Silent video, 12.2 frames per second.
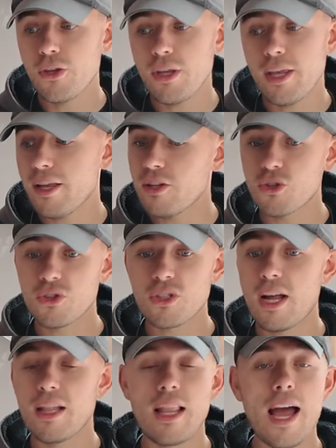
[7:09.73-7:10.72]
it just
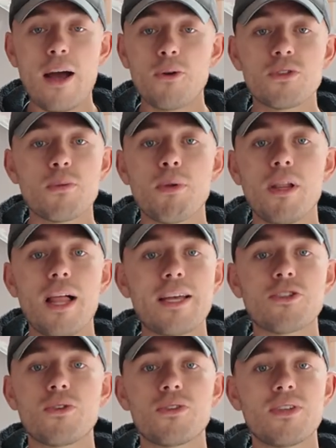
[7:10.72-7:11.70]
allows the
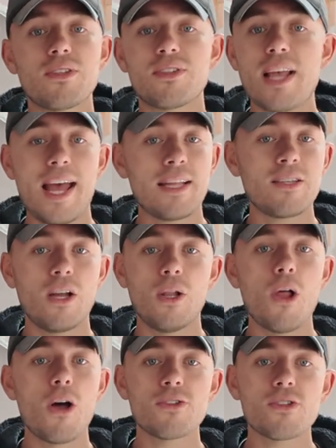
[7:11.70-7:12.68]
plaster to set a
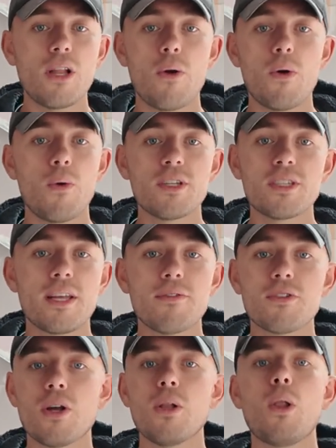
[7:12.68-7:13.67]
lot slower, which
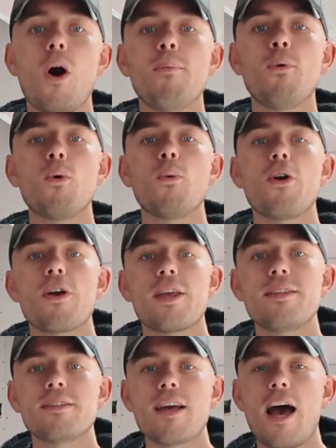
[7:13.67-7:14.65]
gives you a lot more
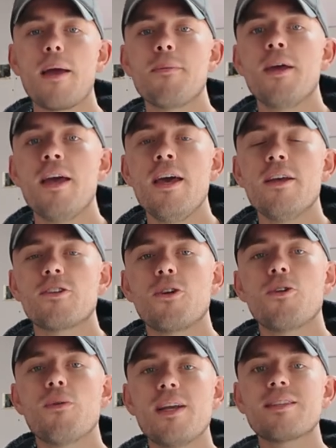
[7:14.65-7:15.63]
working time.
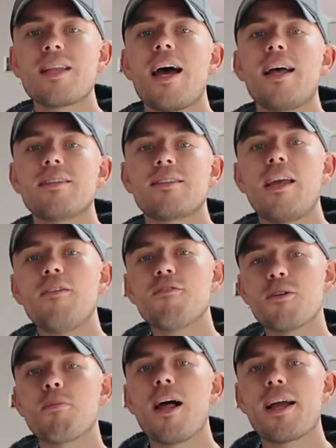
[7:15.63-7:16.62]
So there is that
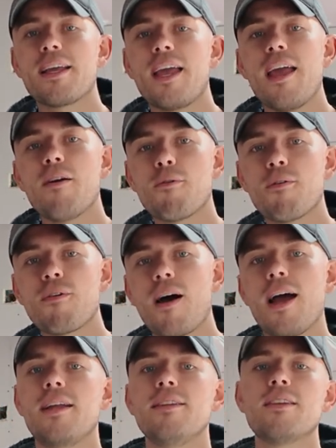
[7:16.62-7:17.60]
safety blanket if we
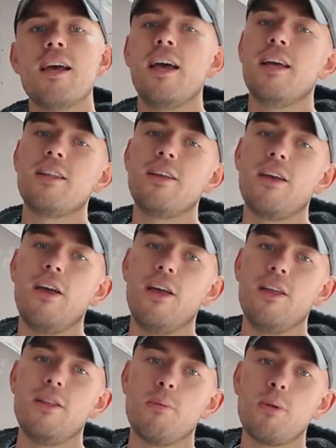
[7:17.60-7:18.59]
find
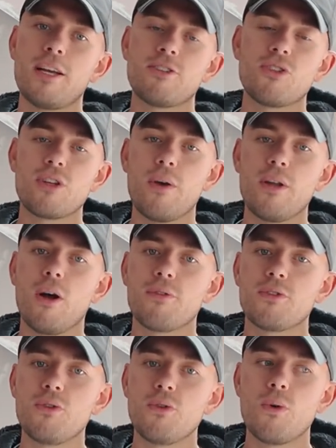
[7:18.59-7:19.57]
that the plaster's going
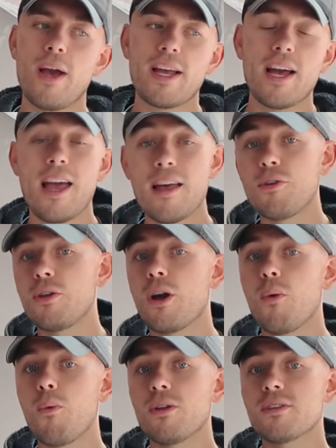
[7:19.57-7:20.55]
off too quick. I have only
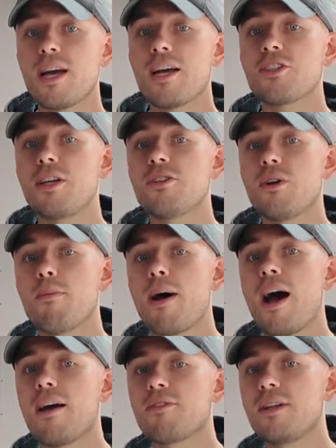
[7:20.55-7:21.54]
got one sachet, so I
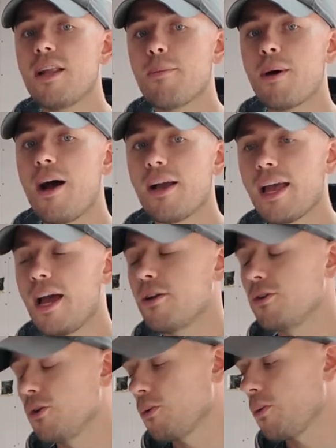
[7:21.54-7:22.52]
might have to nip out and get
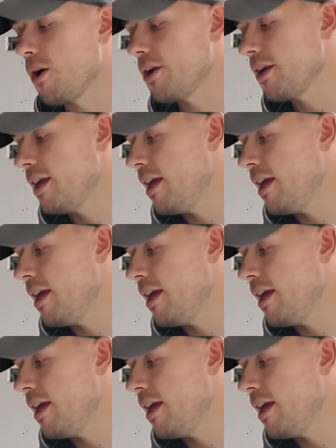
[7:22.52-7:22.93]
another one